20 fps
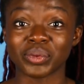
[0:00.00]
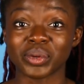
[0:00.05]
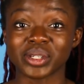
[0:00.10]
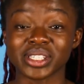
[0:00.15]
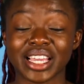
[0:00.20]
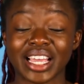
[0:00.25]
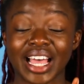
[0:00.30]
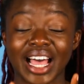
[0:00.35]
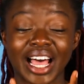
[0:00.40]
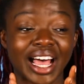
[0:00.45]
It
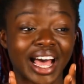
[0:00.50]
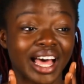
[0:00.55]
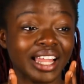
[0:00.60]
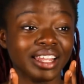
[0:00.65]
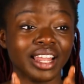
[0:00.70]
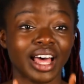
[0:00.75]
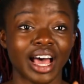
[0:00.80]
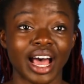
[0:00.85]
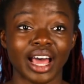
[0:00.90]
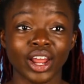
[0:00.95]
was like a
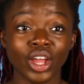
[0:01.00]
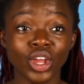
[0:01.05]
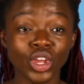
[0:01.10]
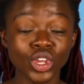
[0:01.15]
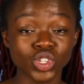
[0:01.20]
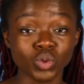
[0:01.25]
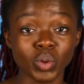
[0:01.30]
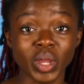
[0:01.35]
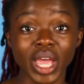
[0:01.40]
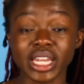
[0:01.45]
lot.
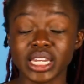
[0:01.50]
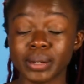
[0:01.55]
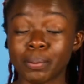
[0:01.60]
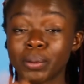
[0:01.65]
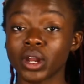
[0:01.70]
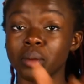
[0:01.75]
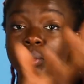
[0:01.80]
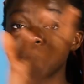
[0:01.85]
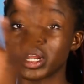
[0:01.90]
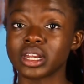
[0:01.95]
So we had to
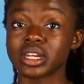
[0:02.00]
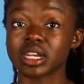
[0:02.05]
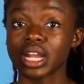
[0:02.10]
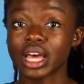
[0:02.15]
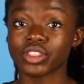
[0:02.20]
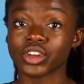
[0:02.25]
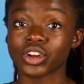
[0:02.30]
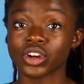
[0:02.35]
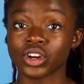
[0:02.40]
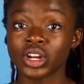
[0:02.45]
put him in
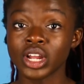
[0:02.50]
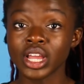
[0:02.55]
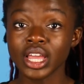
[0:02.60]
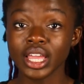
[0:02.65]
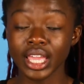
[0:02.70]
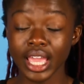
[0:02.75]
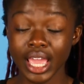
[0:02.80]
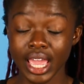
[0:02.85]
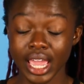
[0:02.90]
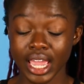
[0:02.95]
another
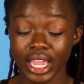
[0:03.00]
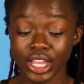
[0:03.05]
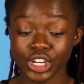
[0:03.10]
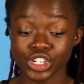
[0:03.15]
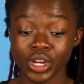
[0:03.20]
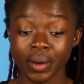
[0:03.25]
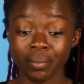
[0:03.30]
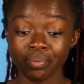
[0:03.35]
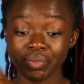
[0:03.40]
cage.